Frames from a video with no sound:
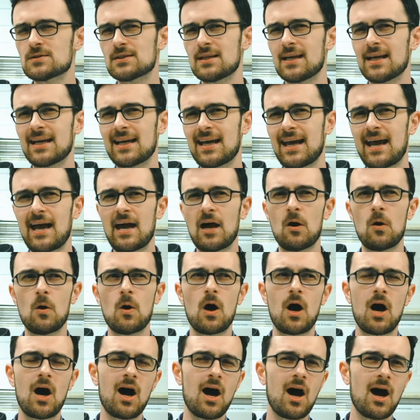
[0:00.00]
like how
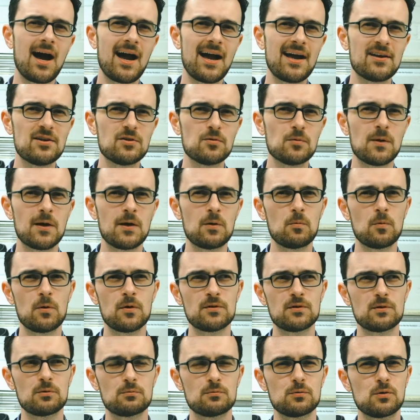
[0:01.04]
high do I want
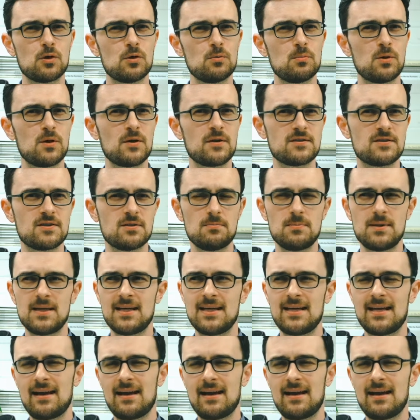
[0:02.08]
the robot to be,